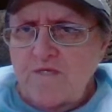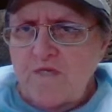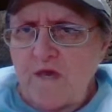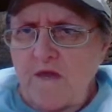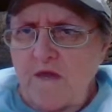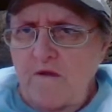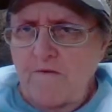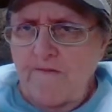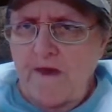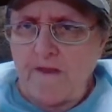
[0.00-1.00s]
say here
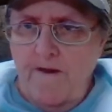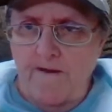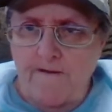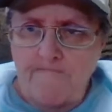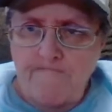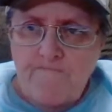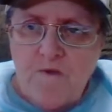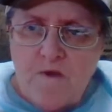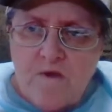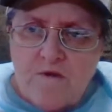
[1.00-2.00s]
that
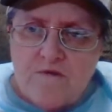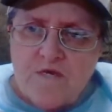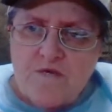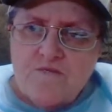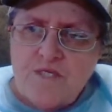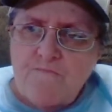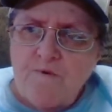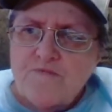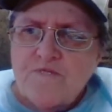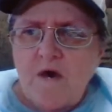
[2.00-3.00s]
good that you see
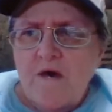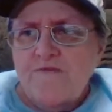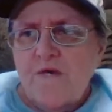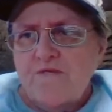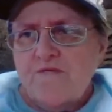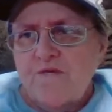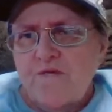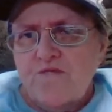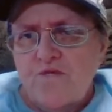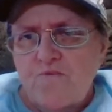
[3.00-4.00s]
both sides. I just
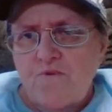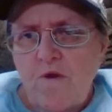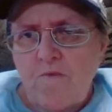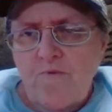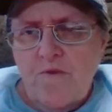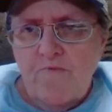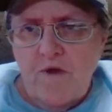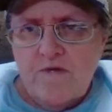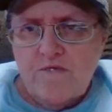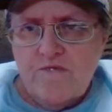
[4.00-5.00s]
think children are pretty
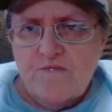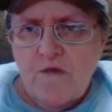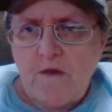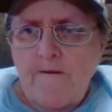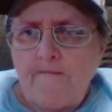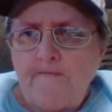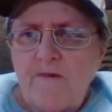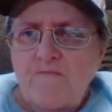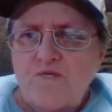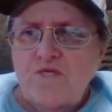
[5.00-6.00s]
precious
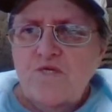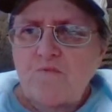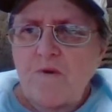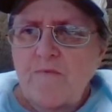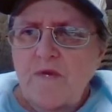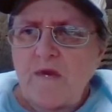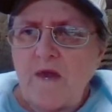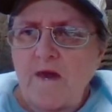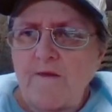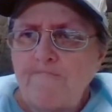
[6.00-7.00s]
and we should do what we
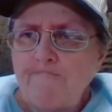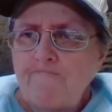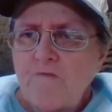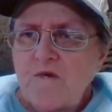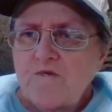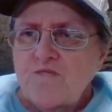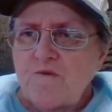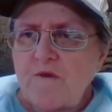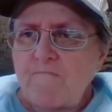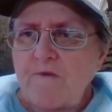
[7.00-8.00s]
can so
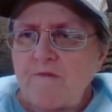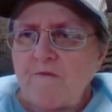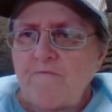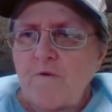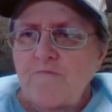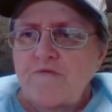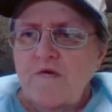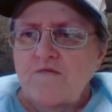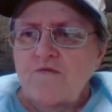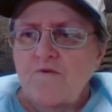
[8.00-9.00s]
they meet their full
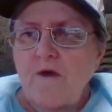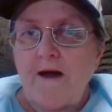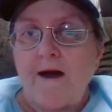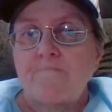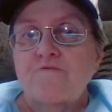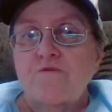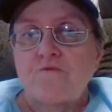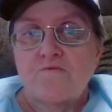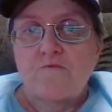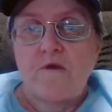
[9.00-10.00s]
potential.
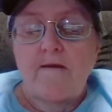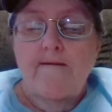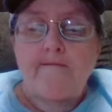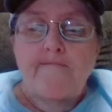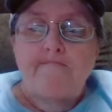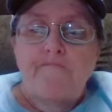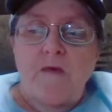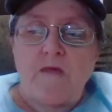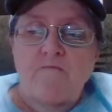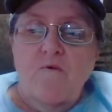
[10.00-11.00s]
Absolutely.
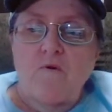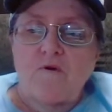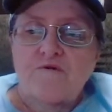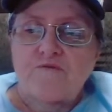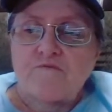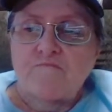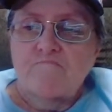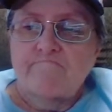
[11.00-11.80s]
And of course,